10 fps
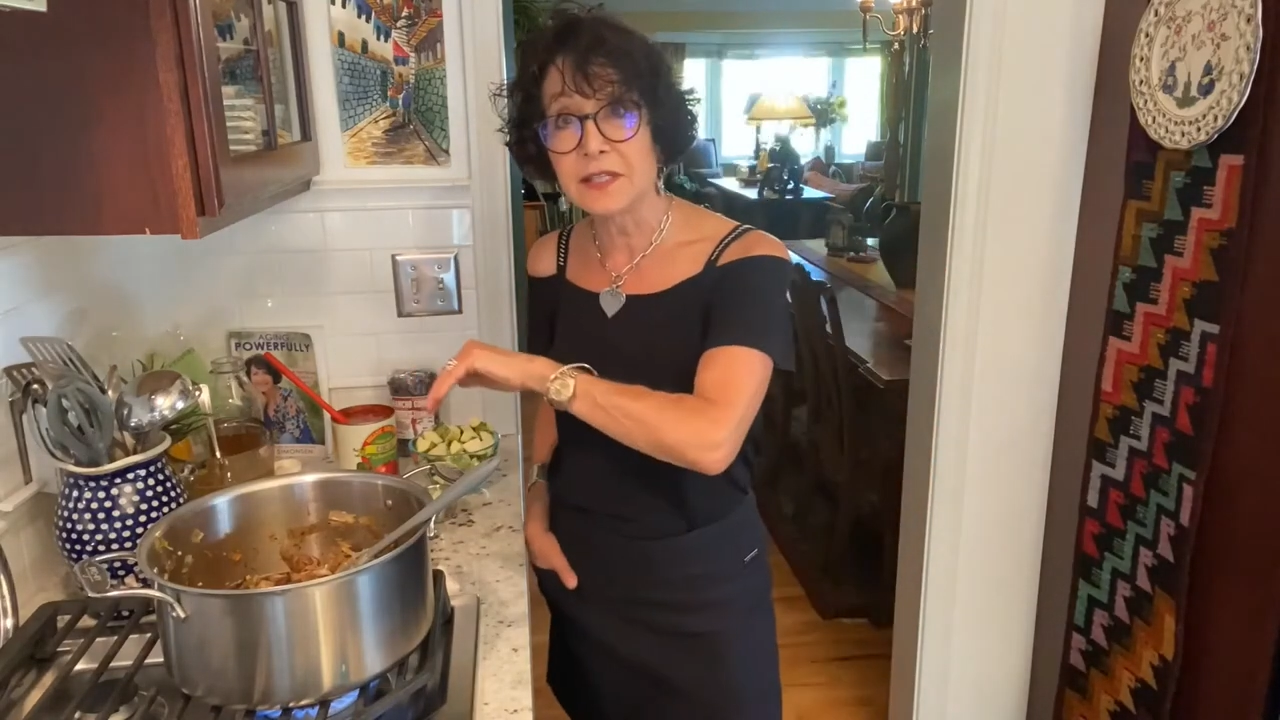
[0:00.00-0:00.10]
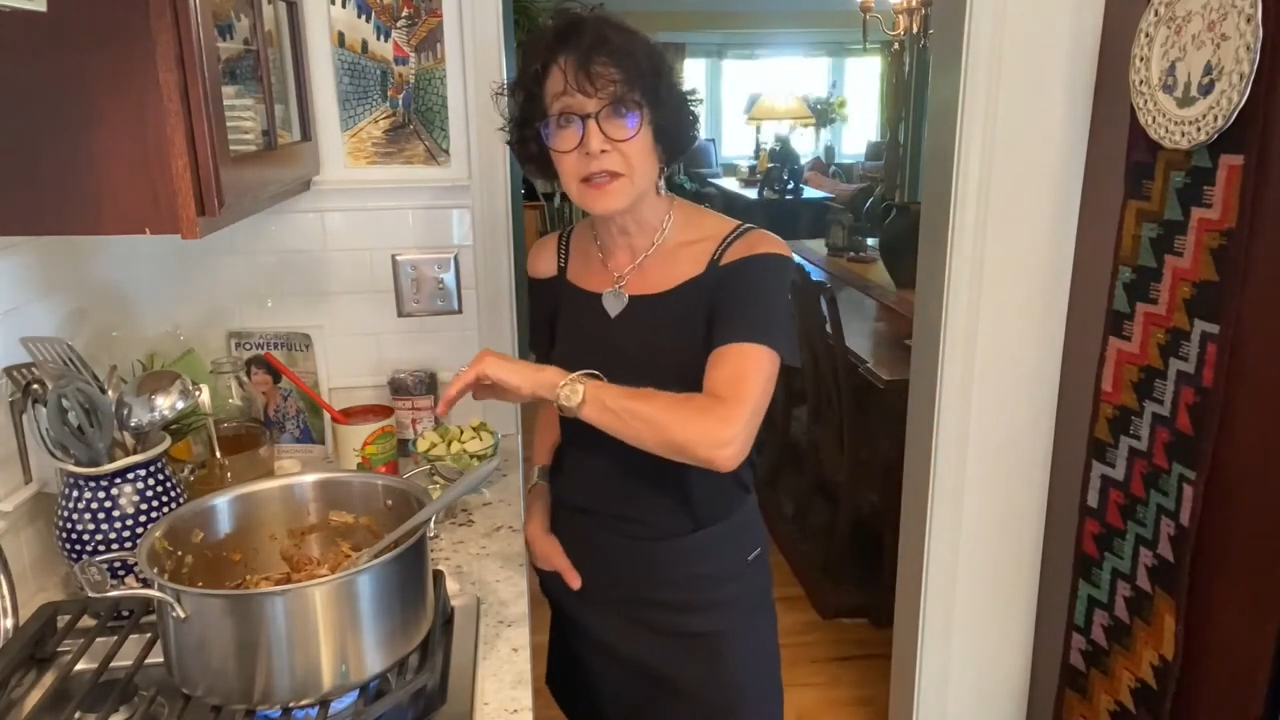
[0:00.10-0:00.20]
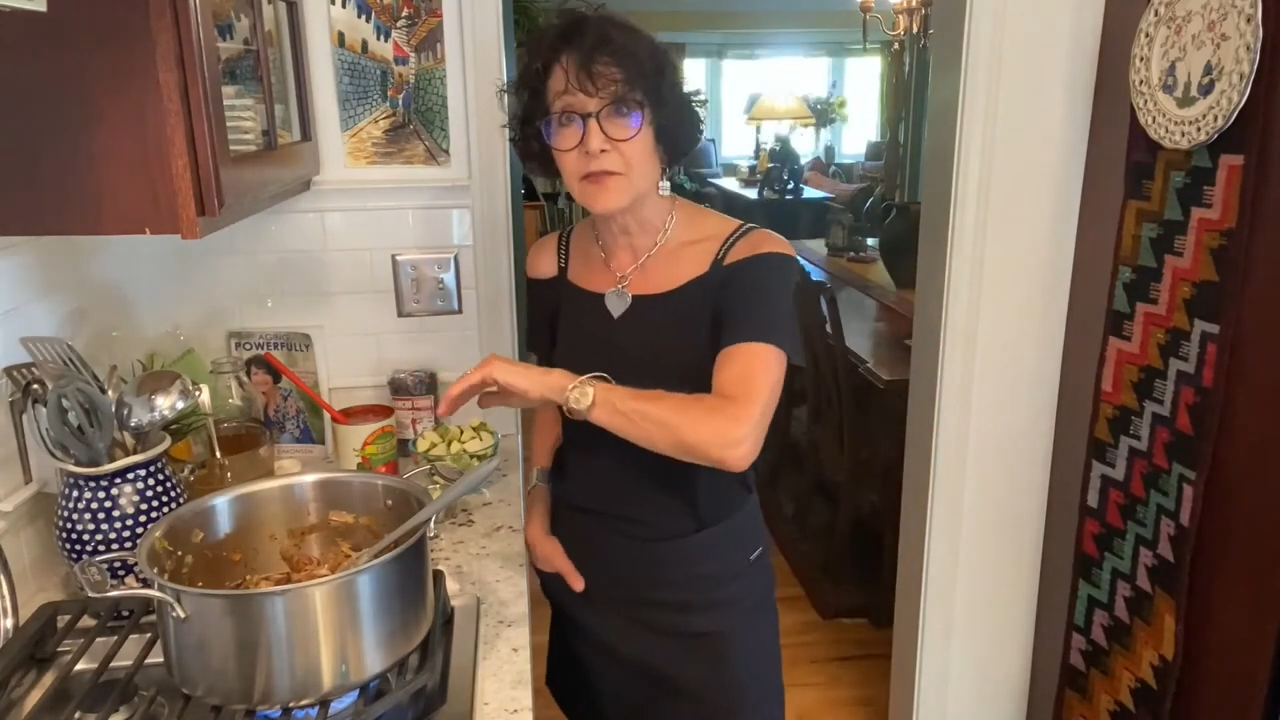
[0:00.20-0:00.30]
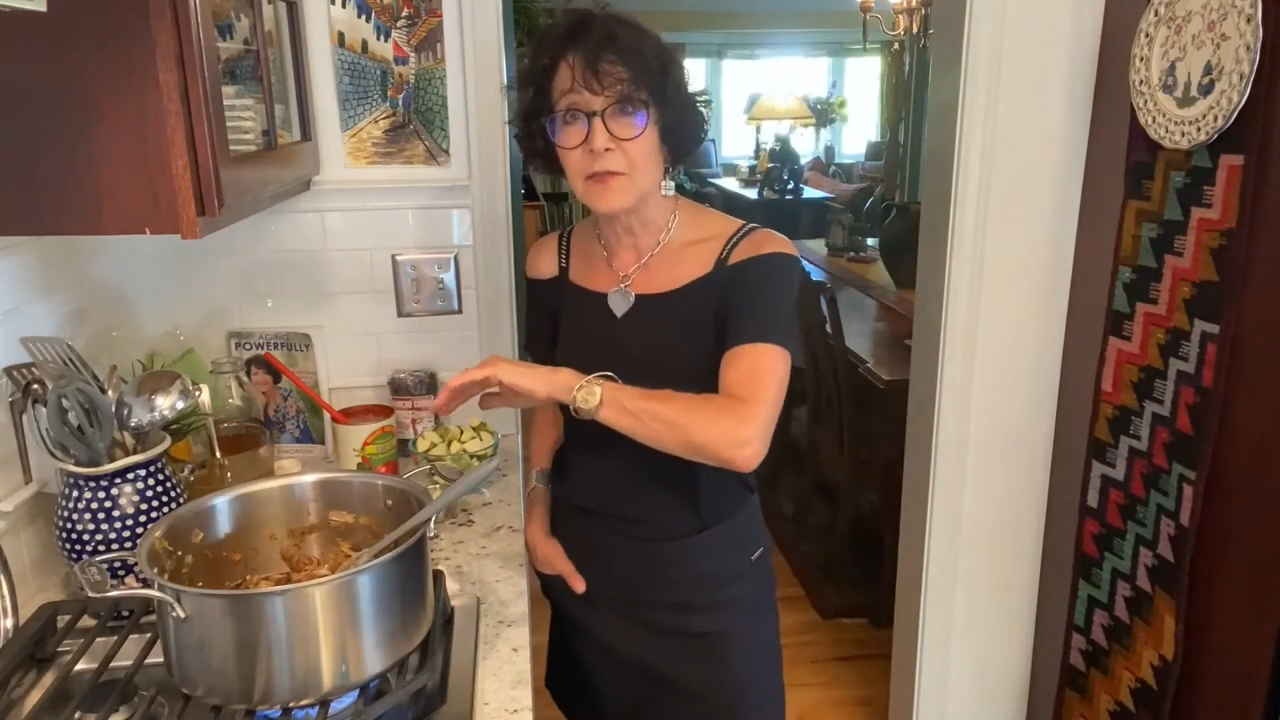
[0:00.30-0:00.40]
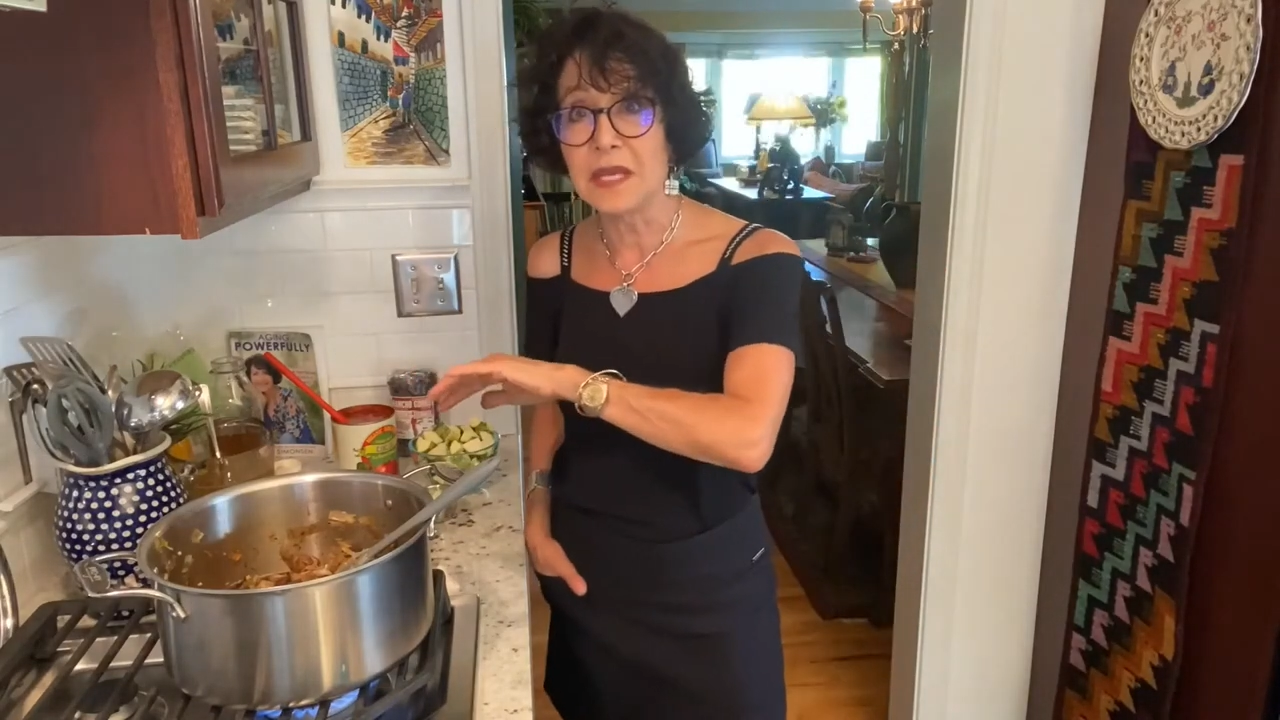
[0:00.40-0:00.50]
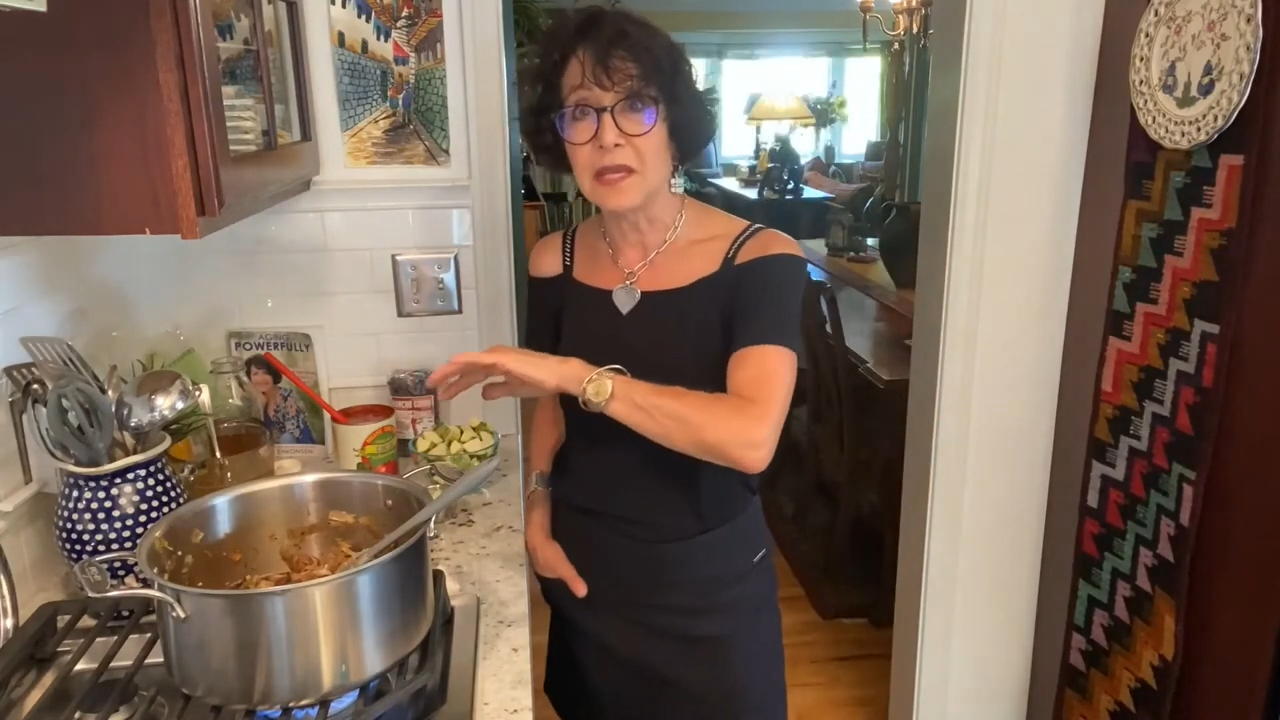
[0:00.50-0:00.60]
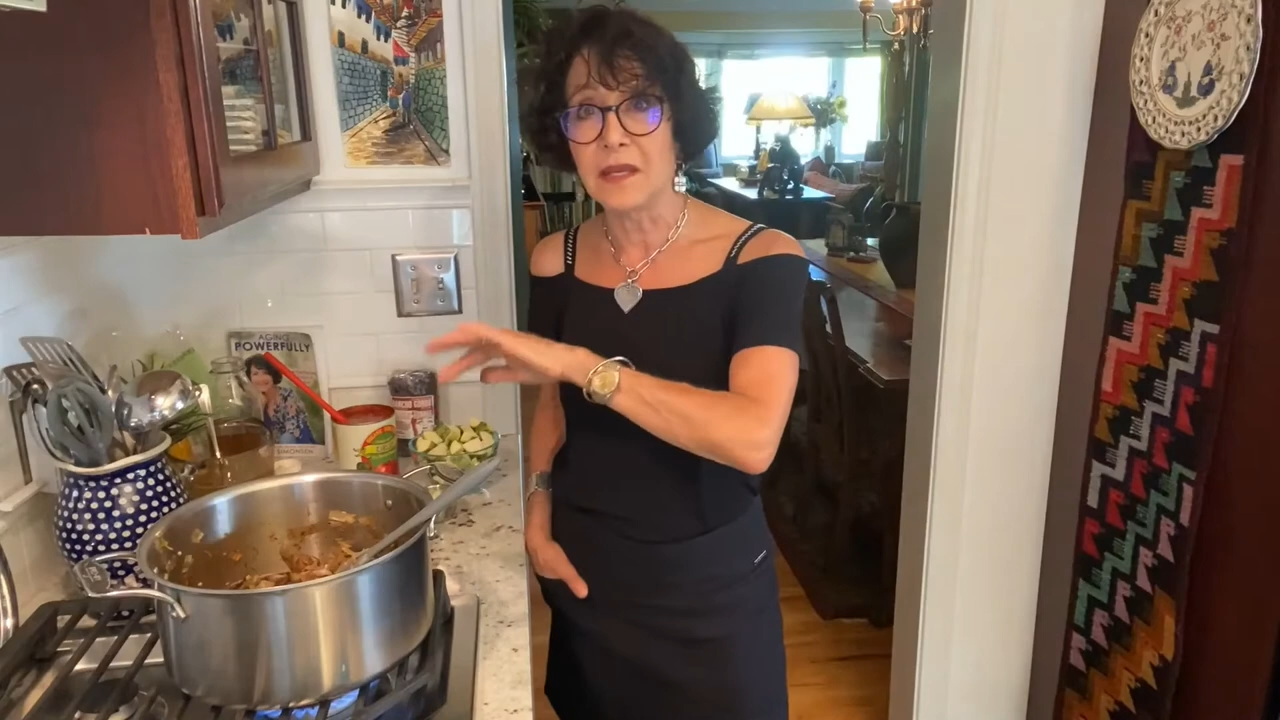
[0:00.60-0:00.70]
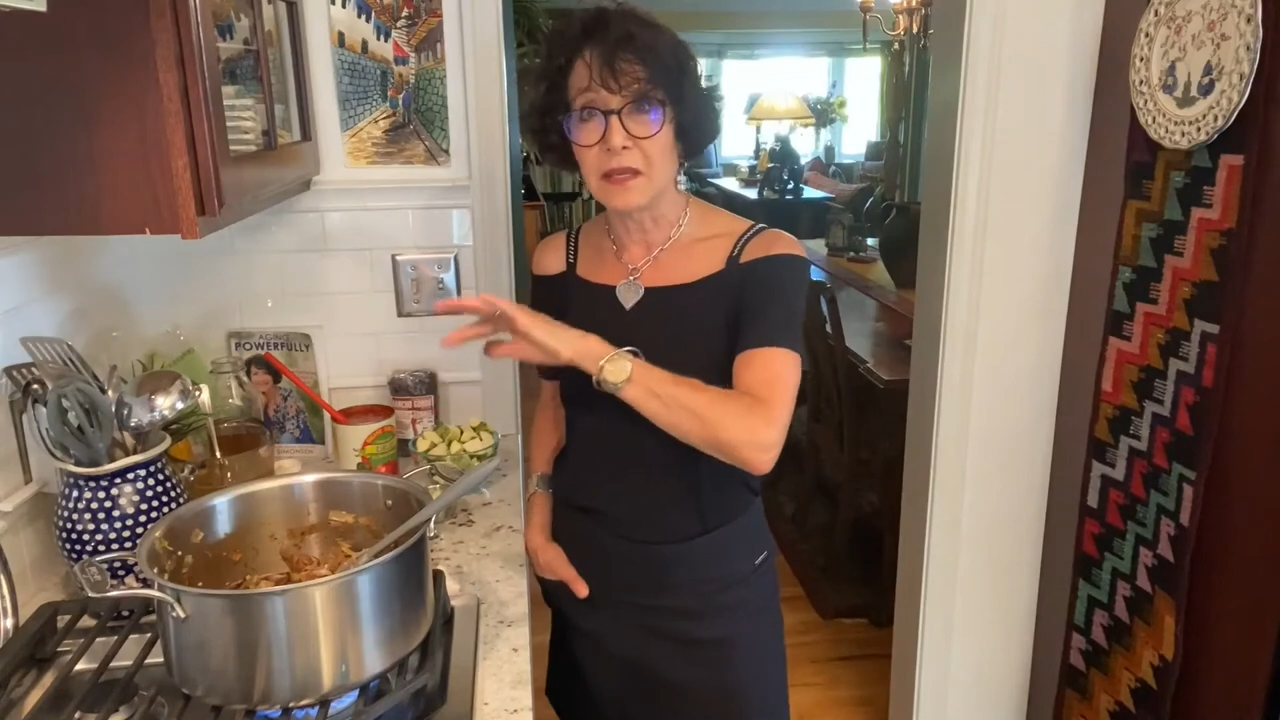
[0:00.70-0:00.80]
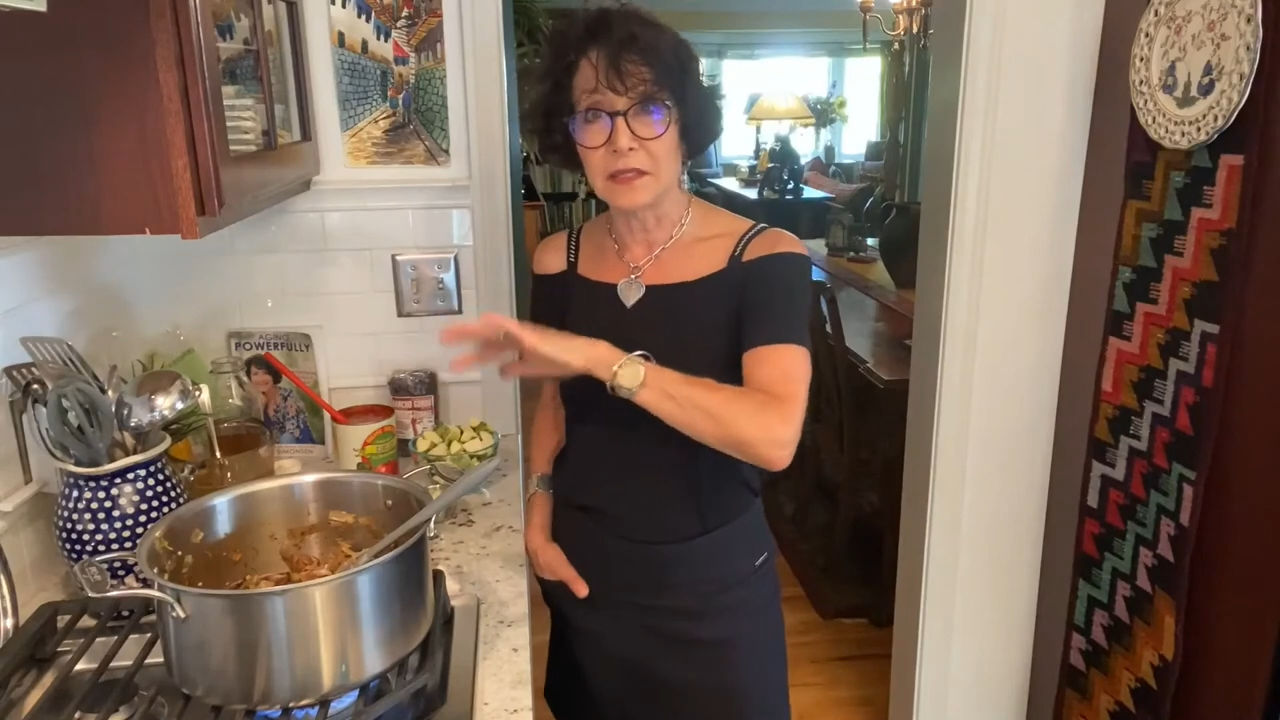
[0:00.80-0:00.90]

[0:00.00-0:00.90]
give me